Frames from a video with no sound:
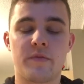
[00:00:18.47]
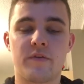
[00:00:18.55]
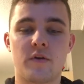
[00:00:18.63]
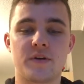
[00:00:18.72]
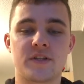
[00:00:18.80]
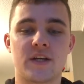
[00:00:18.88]

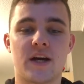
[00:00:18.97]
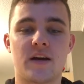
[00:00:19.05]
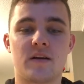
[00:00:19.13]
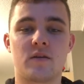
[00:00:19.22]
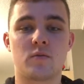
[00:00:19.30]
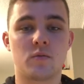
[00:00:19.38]
Before we start,
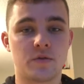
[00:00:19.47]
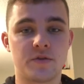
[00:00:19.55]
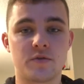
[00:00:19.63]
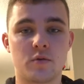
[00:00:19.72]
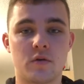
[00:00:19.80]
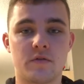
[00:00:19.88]

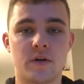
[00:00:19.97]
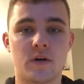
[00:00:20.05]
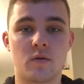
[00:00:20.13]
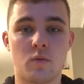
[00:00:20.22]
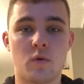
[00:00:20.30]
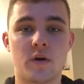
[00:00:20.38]
just go over
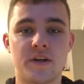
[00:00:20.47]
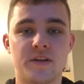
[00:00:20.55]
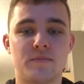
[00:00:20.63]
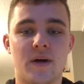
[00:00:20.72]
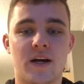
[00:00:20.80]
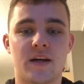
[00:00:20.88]
what
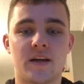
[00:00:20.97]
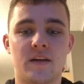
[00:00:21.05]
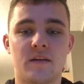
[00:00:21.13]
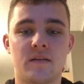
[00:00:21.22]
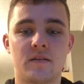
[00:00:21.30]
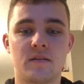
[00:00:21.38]
is
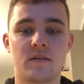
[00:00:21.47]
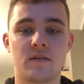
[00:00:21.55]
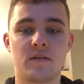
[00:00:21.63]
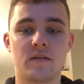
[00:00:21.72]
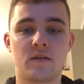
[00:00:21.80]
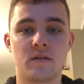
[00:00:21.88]
marketing.
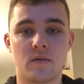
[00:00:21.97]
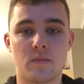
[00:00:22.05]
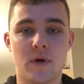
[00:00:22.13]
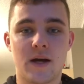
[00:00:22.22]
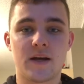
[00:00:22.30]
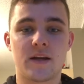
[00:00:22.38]

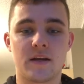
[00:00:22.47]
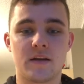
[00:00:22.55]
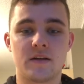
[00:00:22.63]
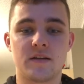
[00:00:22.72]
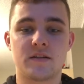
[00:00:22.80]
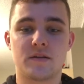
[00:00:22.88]

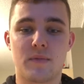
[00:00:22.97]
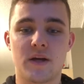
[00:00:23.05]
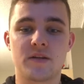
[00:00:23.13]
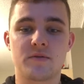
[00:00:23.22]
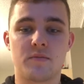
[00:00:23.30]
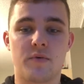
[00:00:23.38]
Marketing is the
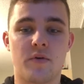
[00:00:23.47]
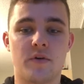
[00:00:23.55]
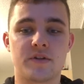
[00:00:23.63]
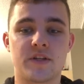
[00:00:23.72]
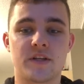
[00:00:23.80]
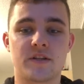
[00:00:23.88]
management
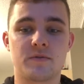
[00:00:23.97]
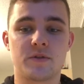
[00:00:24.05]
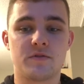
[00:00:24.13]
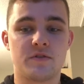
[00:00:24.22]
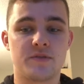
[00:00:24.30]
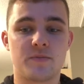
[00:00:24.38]
process which
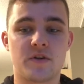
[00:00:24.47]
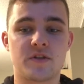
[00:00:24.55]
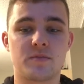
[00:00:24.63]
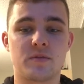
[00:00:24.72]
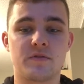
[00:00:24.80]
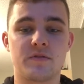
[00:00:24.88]
is
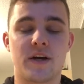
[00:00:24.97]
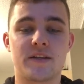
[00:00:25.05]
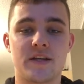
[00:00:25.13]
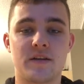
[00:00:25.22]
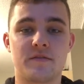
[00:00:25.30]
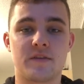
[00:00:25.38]
responsible for
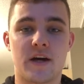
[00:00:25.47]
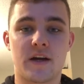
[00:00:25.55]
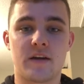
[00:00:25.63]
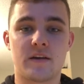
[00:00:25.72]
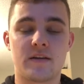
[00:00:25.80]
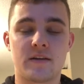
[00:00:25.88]

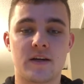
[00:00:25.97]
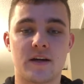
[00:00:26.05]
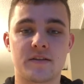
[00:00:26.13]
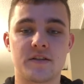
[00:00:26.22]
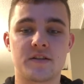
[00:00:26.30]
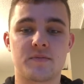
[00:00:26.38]
identifying,
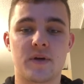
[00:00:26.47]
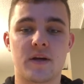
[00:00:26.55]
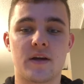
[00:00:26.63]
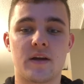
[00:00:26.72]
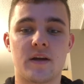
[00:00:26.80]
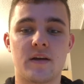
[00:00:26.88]

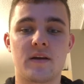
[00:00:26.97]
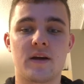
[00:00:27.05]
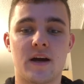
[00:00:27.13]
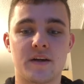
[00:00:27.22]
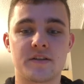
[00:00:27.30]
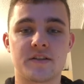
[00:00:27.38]
anticipating
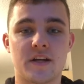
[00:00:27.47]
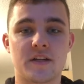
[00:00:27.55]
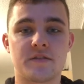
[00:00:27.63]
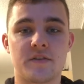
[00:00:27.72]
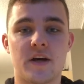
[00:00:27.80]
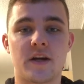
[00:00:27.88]
and
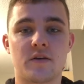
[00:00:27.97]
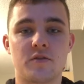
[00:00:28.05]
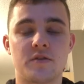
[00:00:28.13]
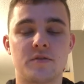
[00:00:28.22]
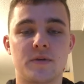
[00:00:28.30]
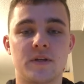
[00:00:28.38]
satisfying
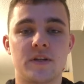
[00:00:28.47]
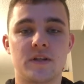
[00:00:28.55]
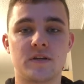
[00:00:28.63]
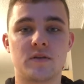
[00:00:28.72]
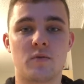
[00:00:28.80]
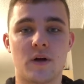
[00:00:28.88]
customer
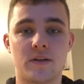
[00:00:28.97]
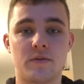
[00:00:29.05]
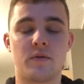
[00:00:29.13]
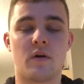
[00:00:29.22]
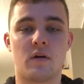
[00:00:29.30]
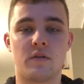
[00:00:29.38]
needs while
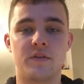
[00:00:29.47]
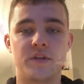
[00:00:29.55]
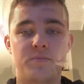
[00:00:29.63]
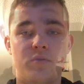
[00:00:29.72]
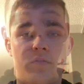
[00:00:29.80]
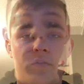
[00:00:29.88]
doing all of this
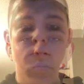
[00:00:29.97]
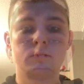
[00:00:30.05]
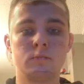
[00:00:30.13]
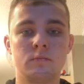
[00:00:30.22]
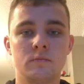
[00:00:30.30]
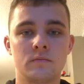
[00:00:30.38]
profitably.